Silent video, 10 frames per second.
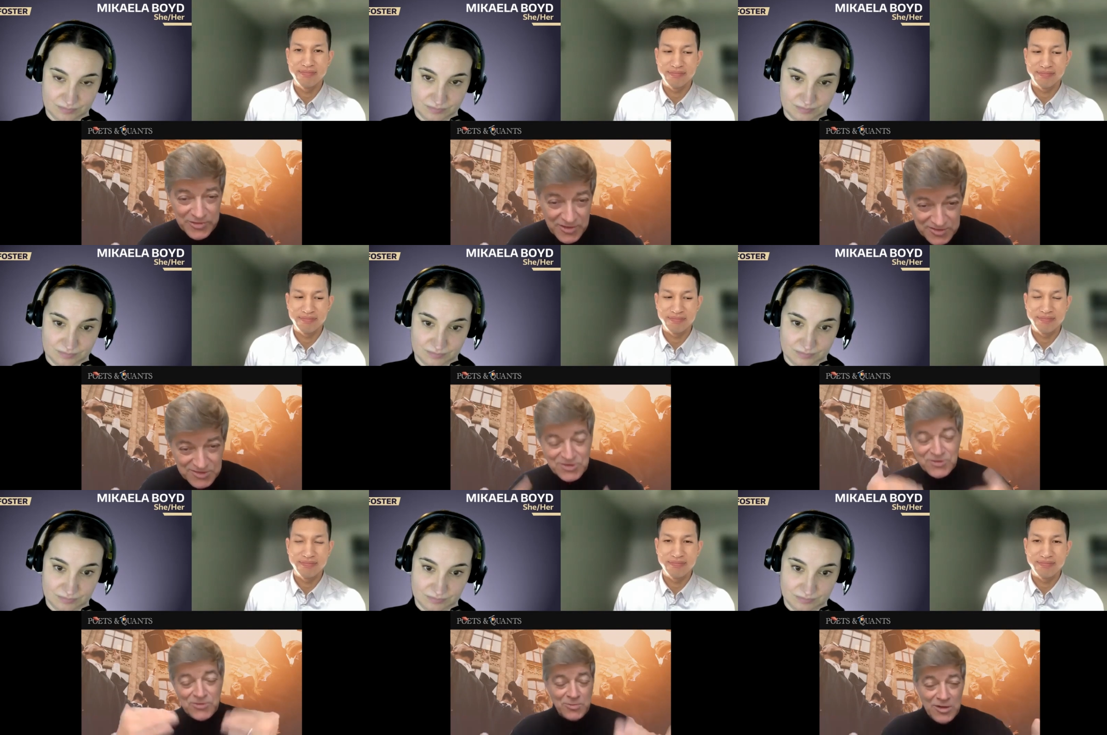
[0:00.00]
Speaker 1: with this
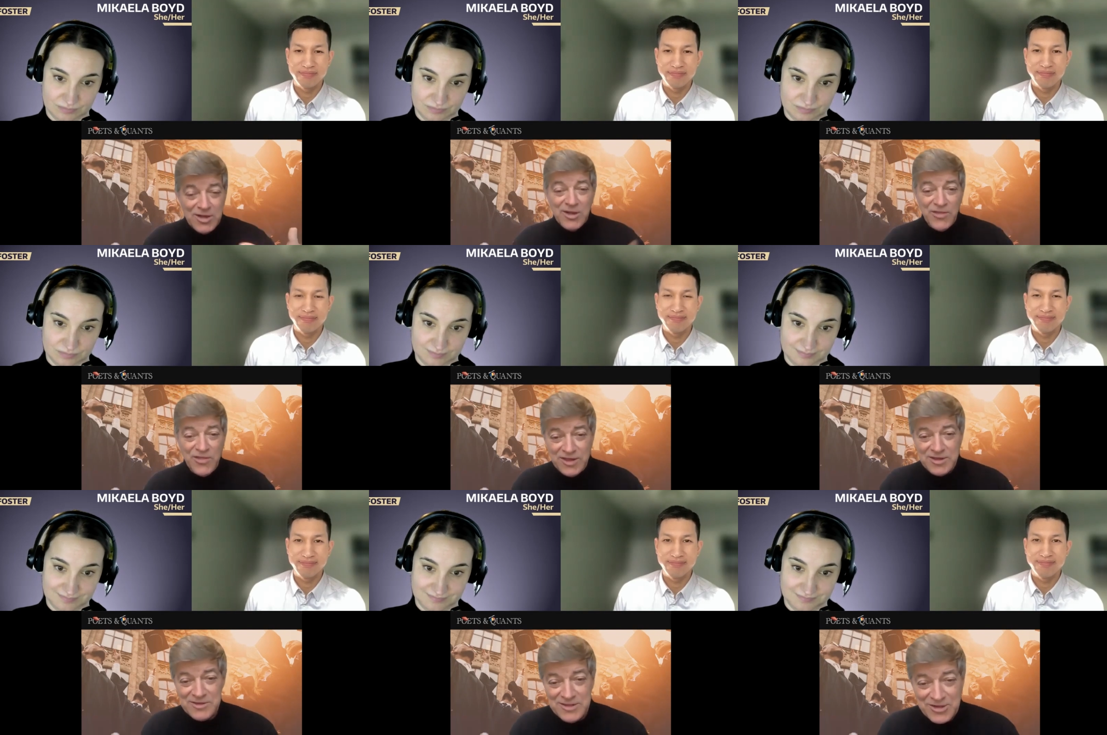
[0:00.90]
new
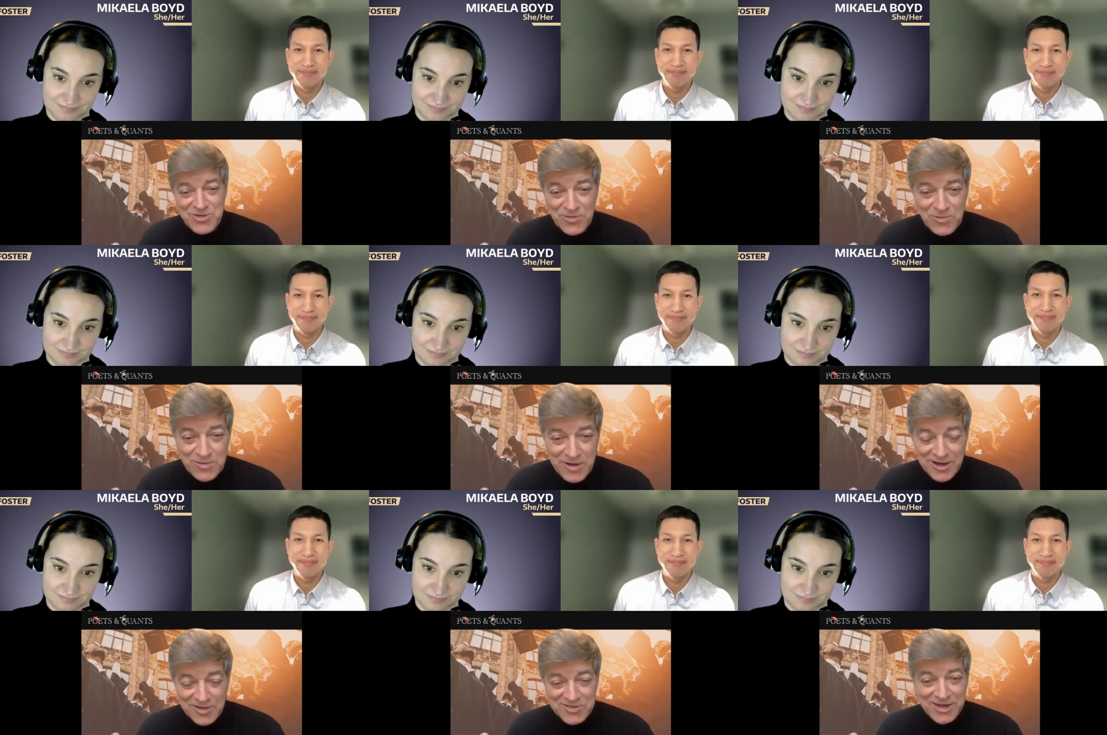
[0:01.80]
thing that you
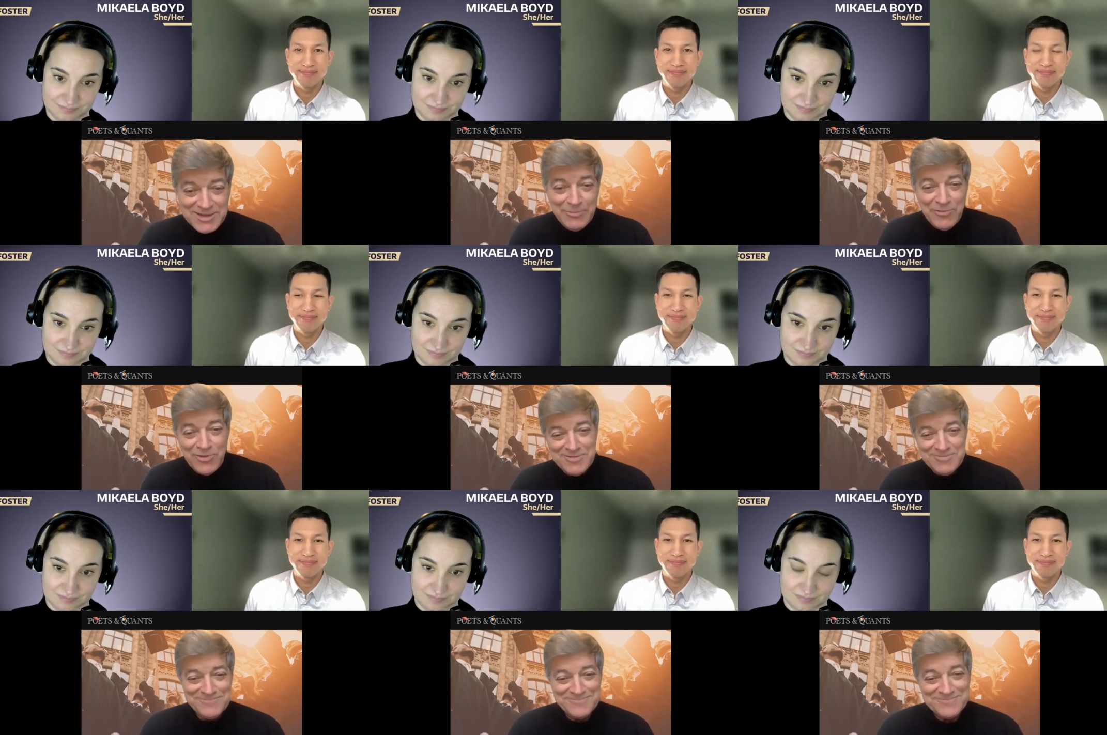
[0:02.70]
signed up
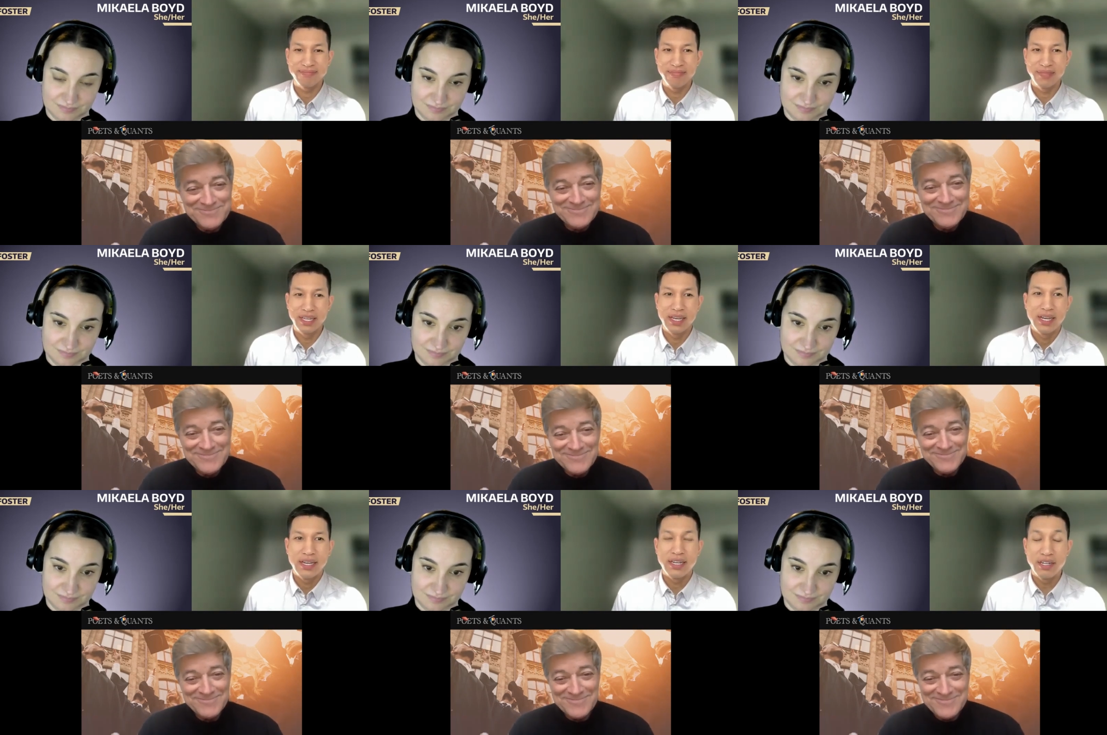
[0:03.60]
for?
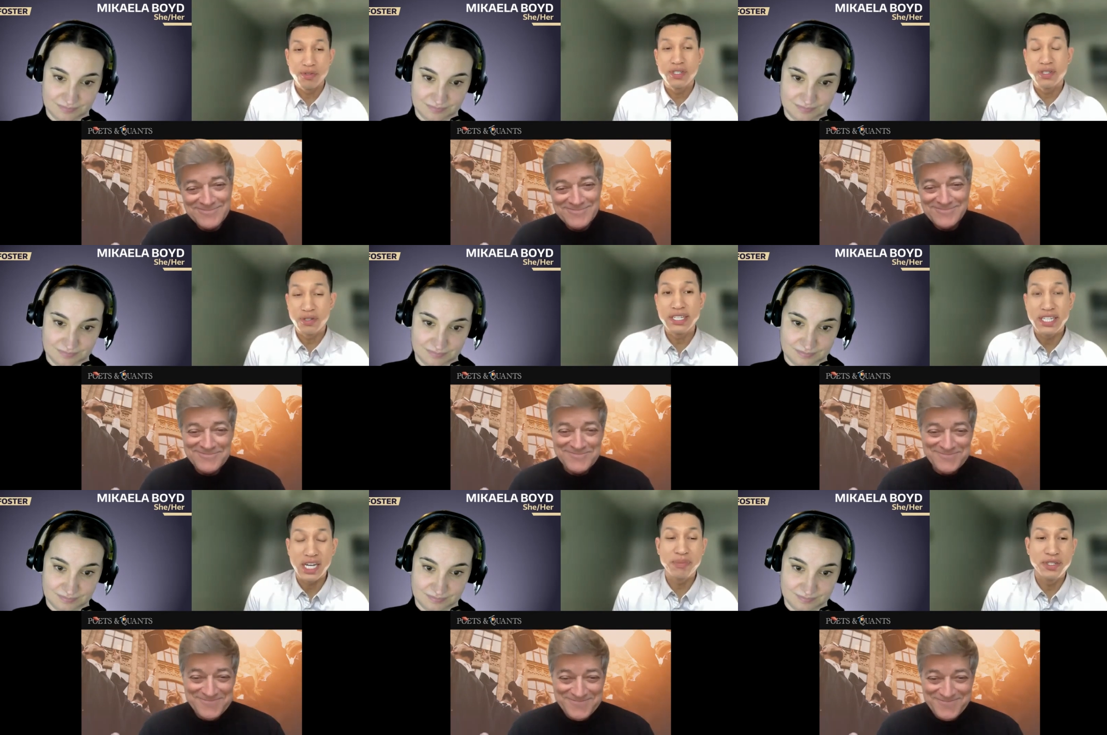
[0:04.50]
It was
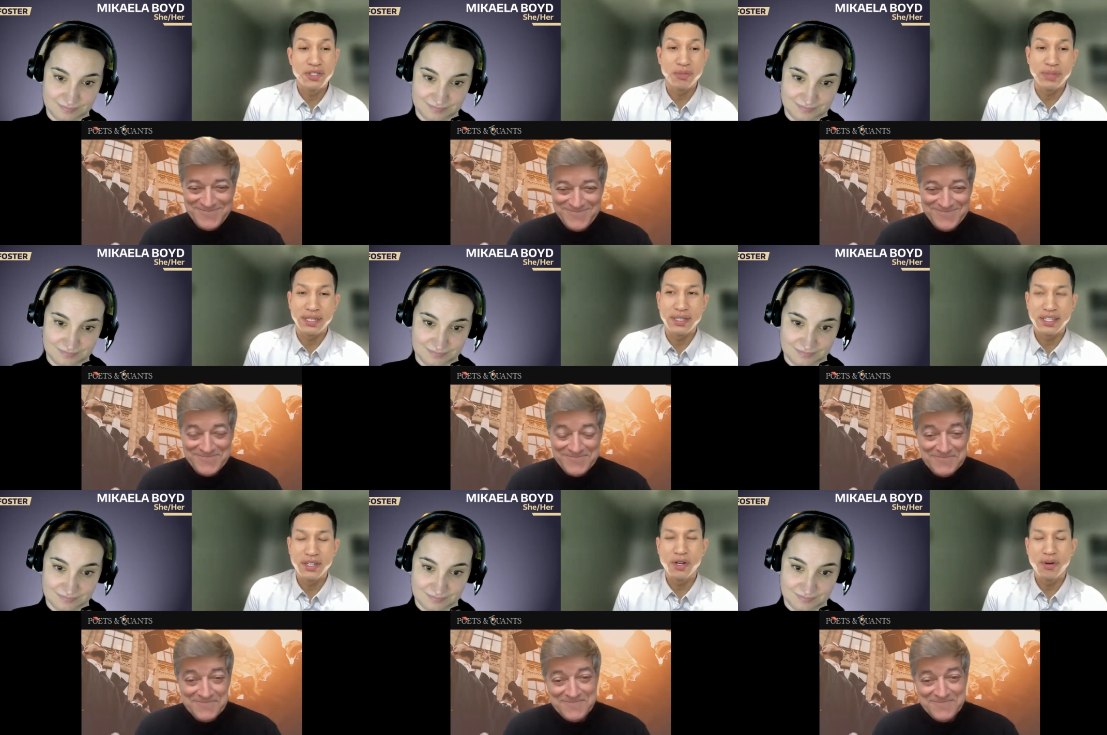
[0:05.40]
certainly
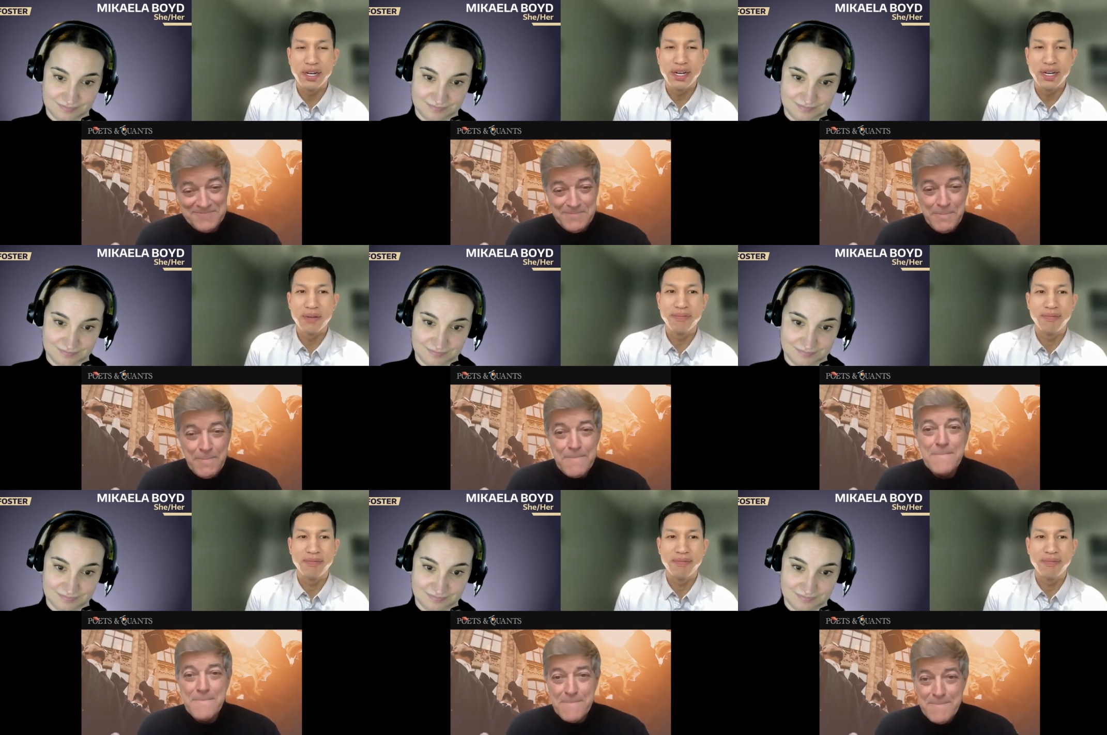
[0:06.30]
Speaker 2: time-consuming.
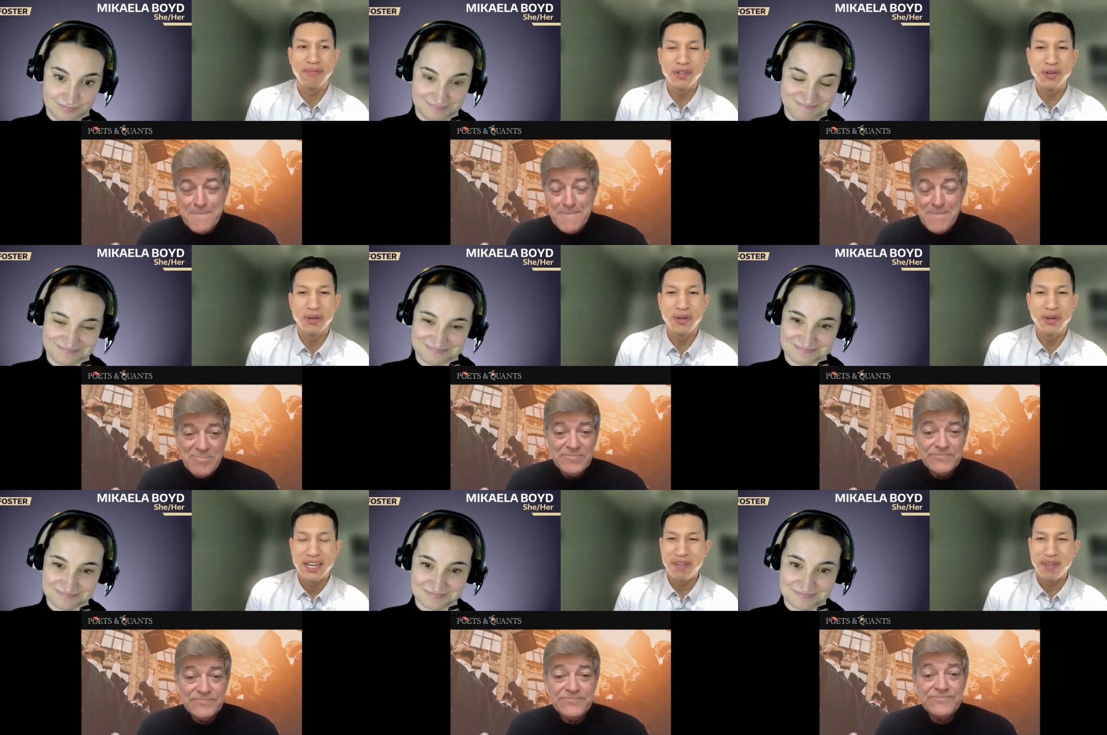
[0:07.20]
I don't
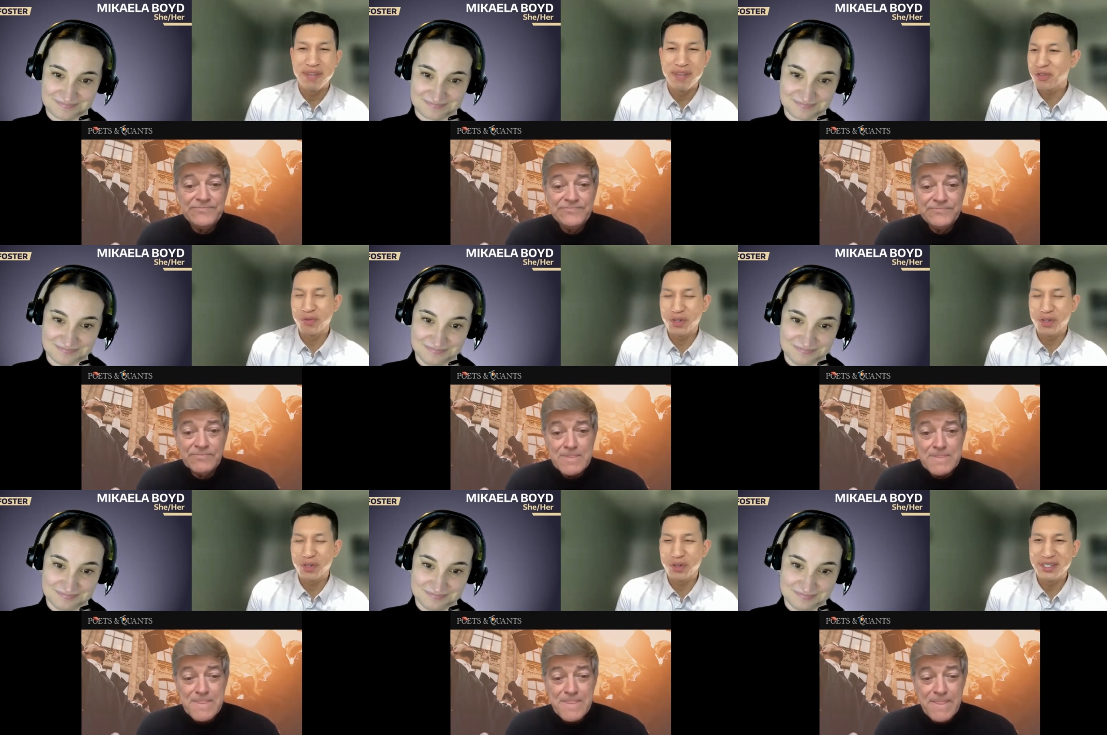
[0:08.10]
know, maybe
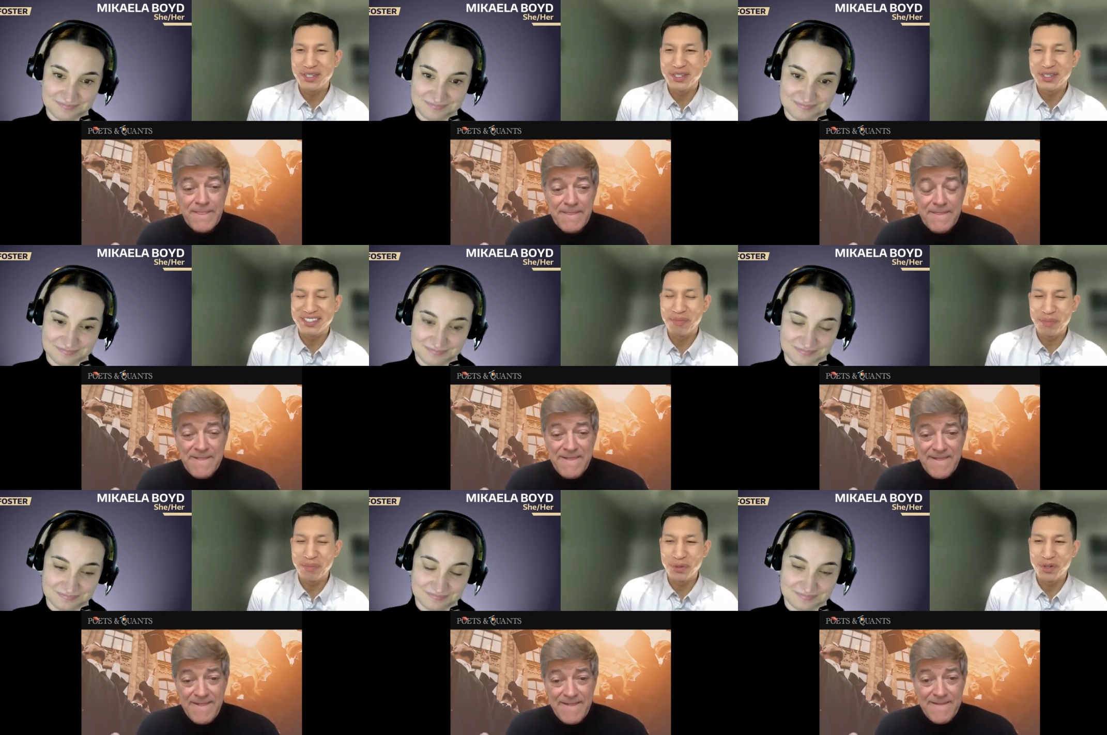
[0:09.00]
your
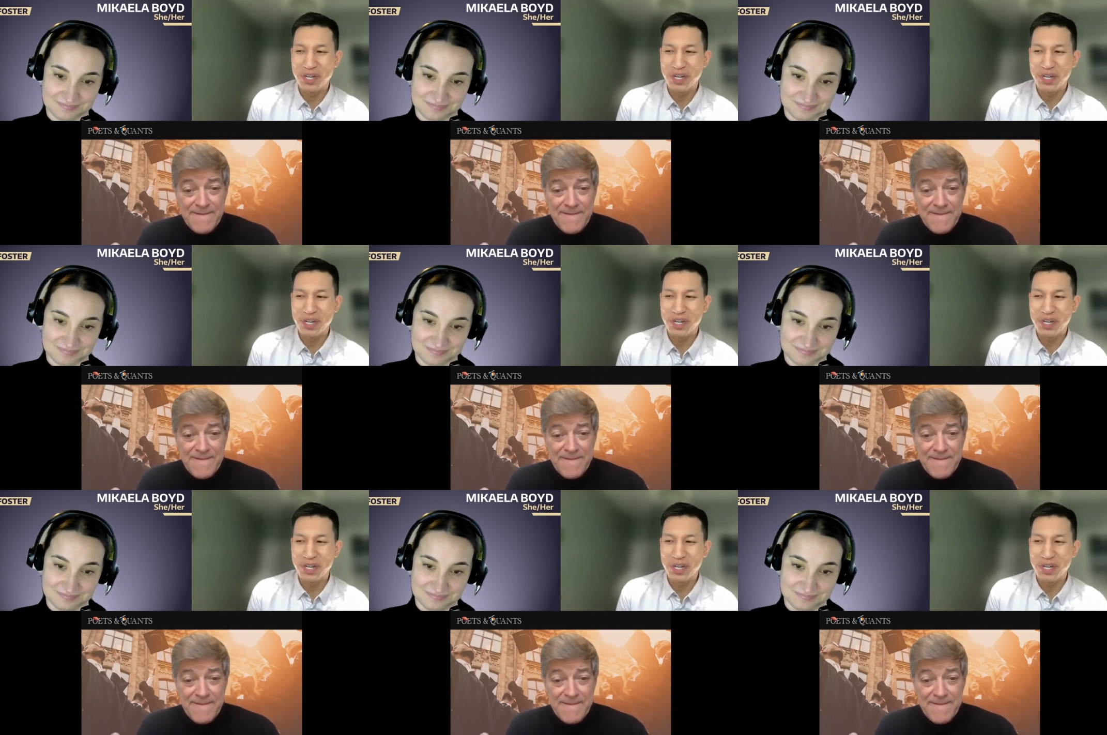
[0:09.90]
listeners or